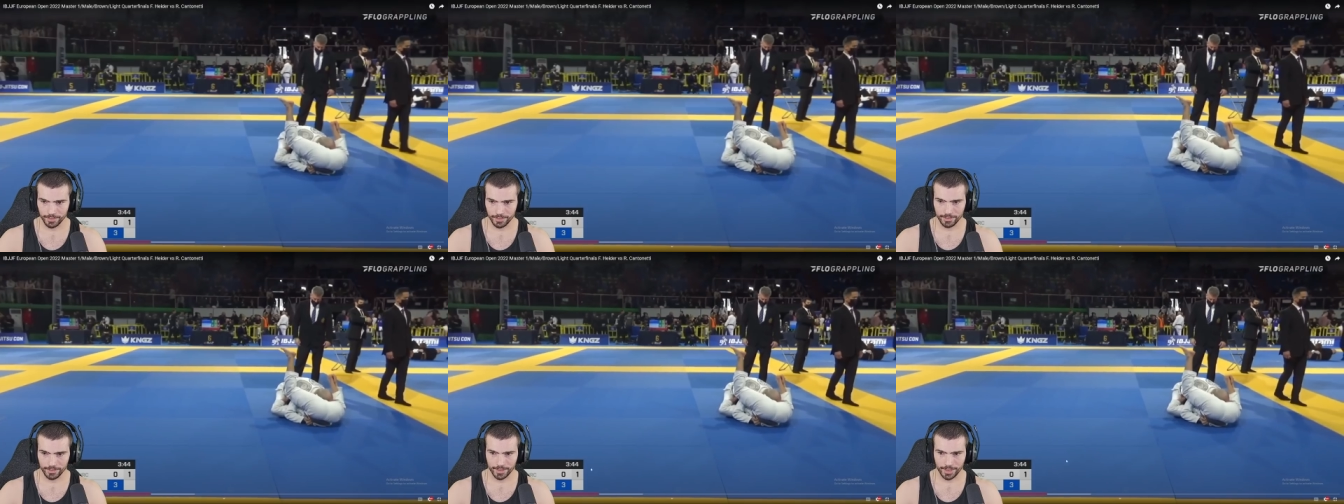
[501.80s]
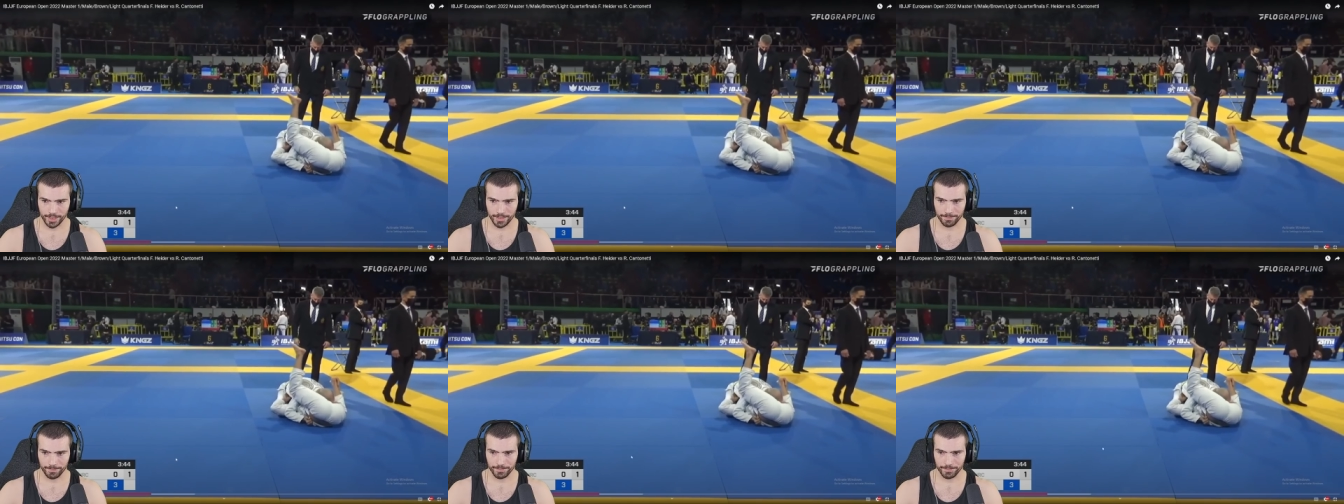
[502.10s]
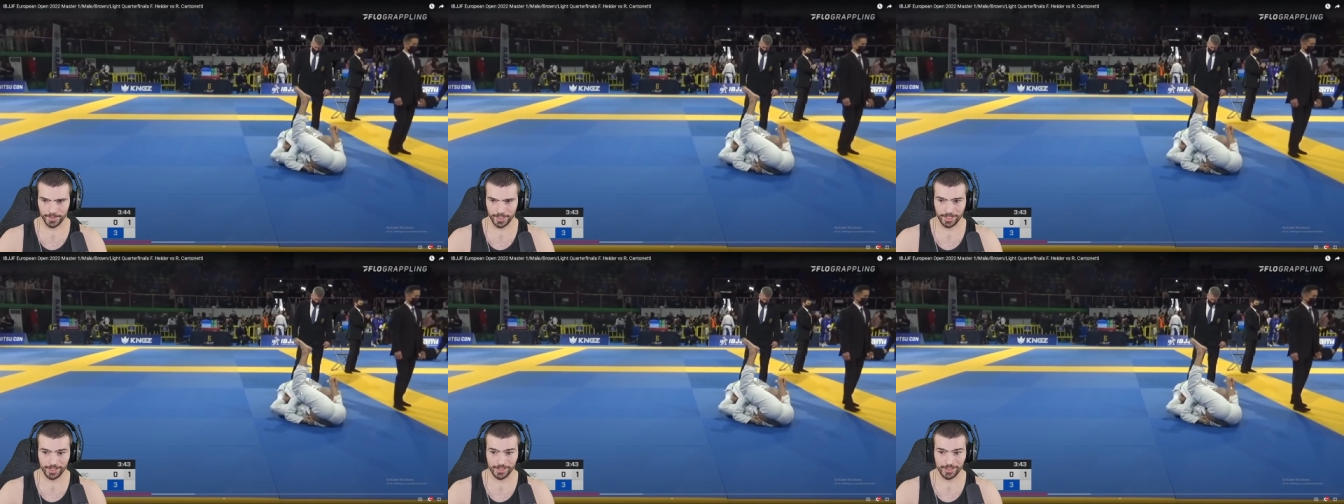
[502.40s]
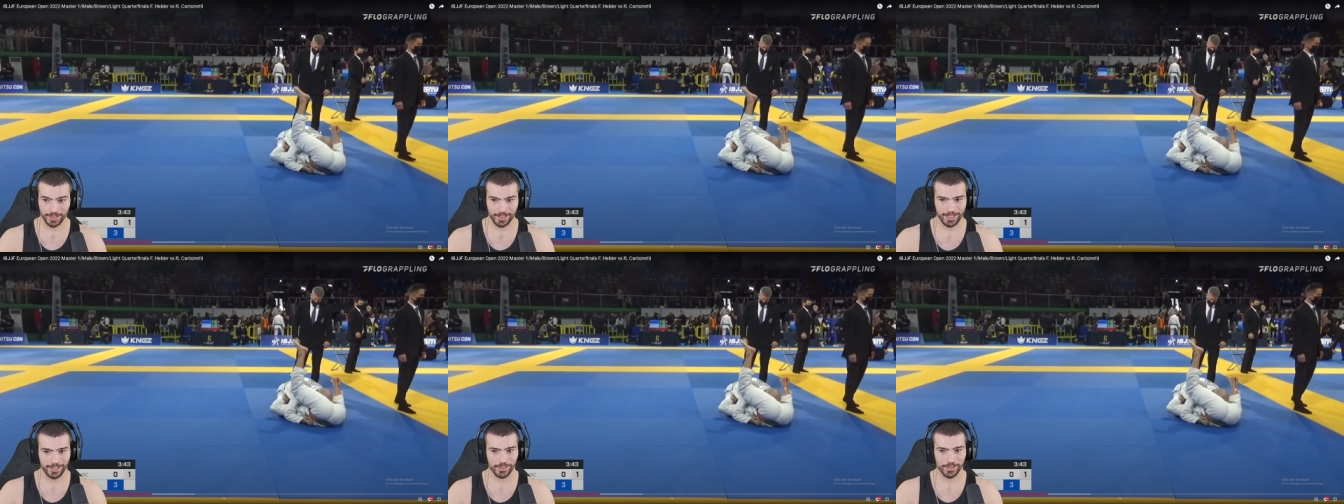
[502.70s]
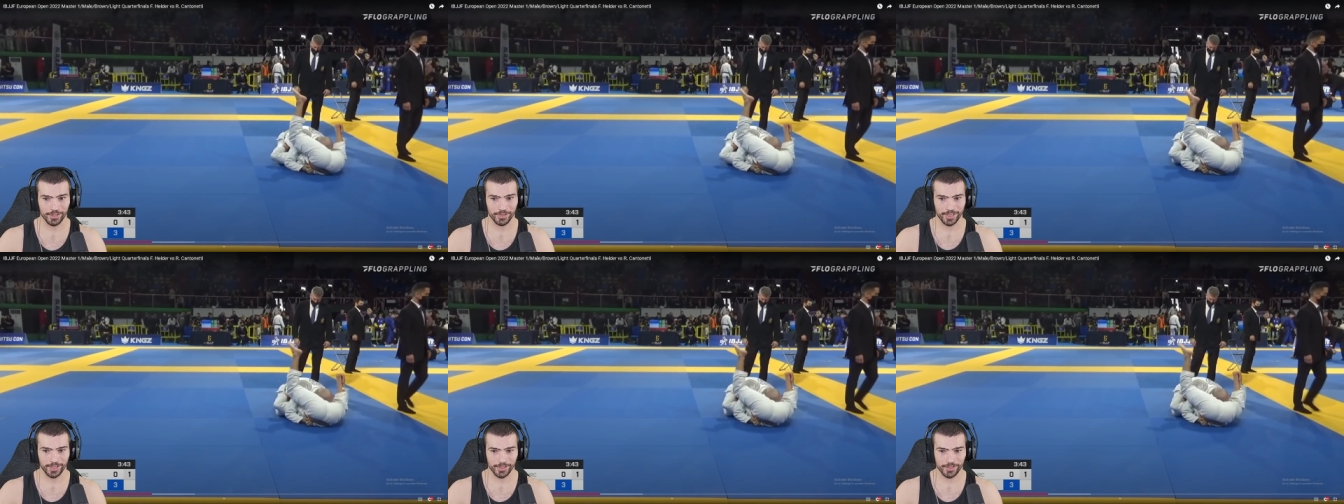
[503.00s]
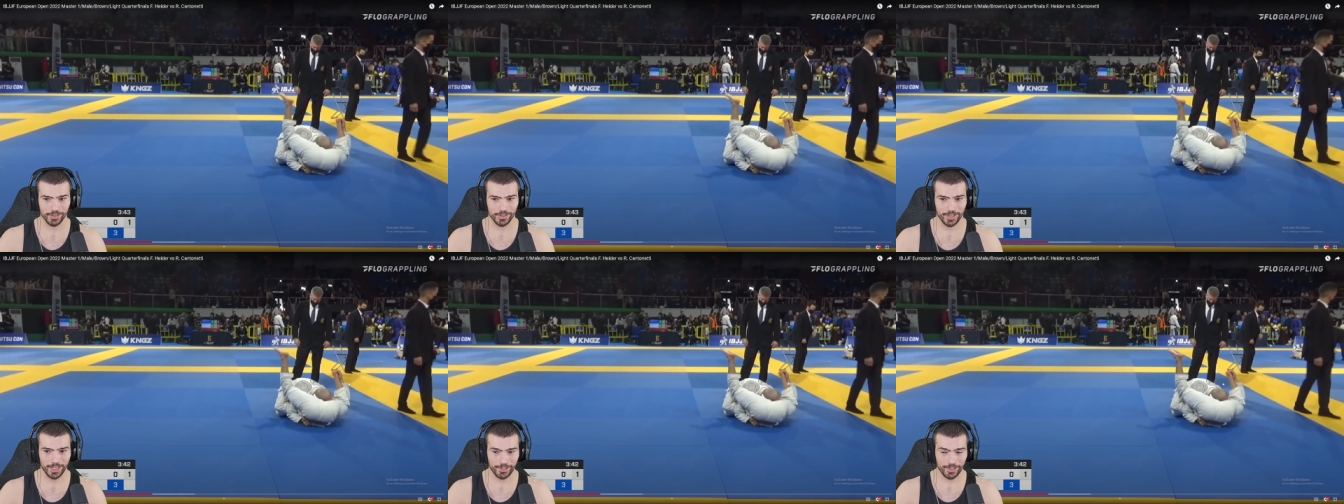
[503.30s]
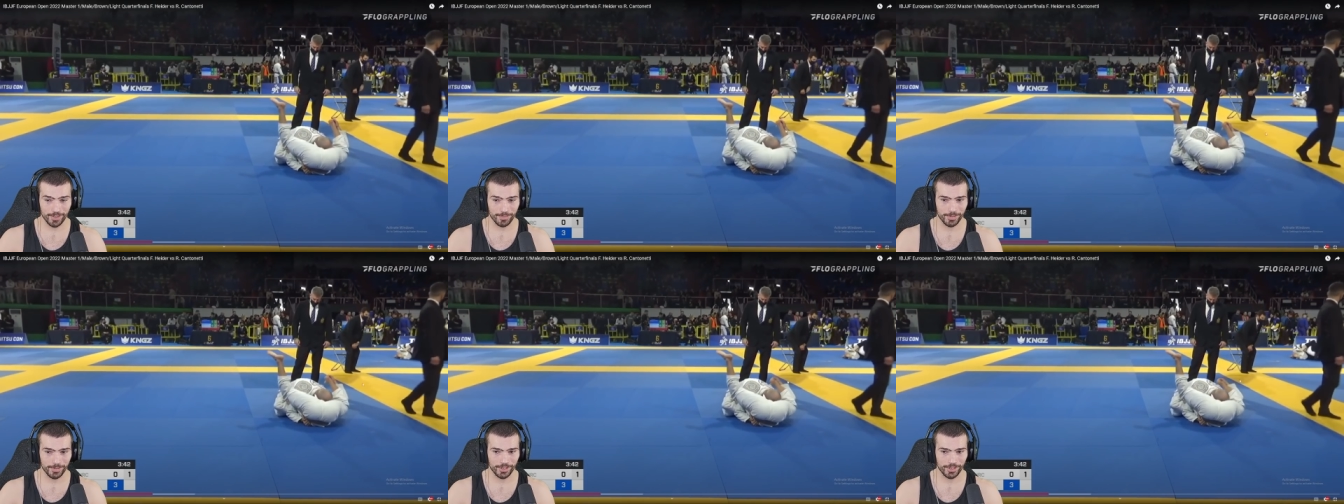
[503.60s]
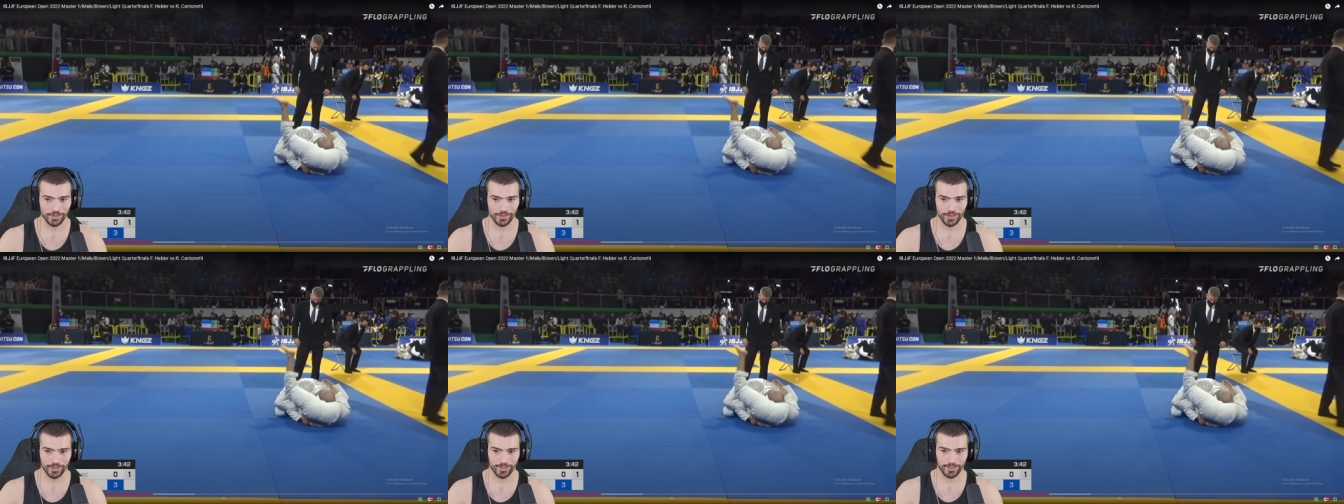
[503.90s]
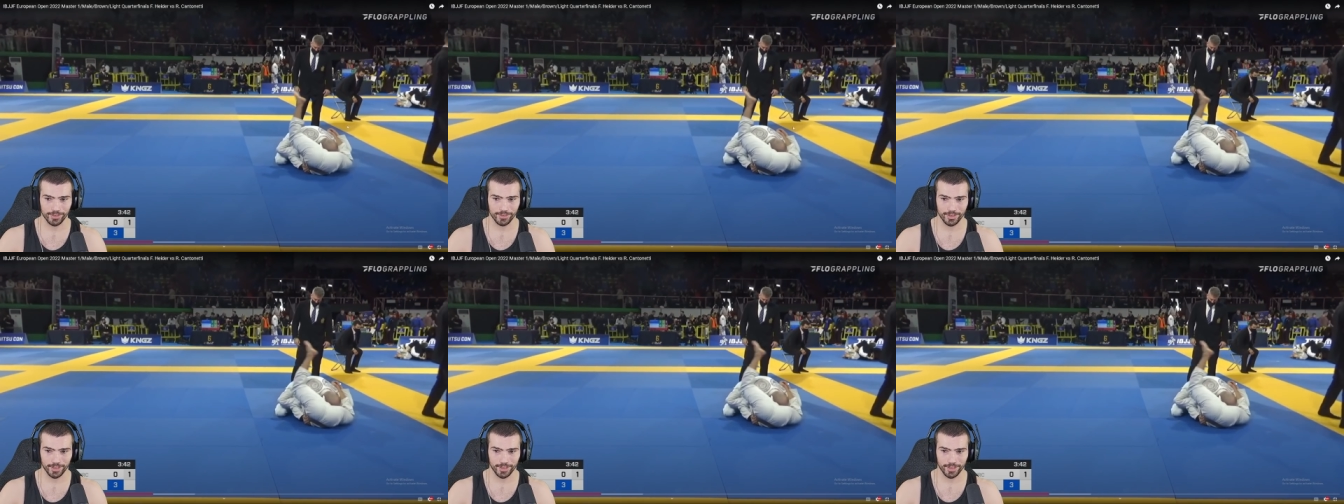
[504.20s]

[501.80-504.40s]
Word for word: Okay, his legs are in a sketchy position.